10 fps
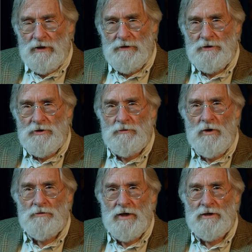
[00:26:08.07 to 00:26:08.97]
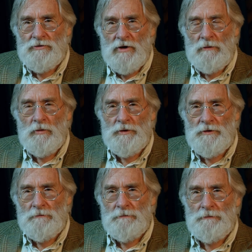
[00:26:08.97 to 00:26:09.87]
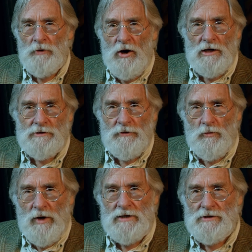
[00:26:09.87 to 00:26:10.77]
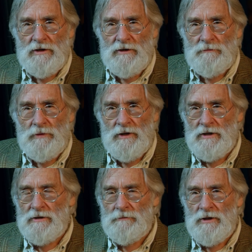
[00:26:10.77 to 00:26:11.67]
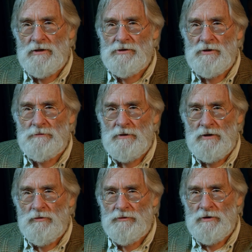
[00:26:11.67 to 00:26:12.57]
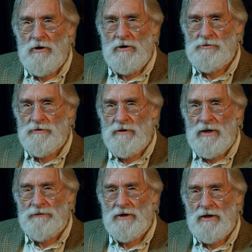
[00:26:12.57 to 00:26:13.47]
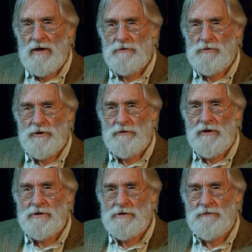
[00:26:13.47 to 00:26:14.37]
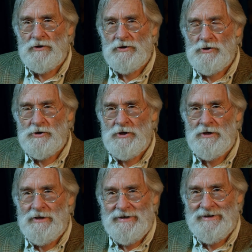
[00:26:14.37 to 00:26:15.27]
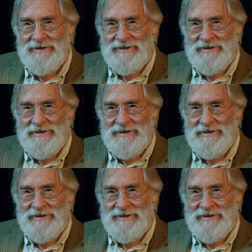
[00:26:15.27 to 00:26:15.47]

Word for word: that you won't get in trouble with your boss for wasting, but it, but it's the, the, also the amount that covers with the greatest efficiency.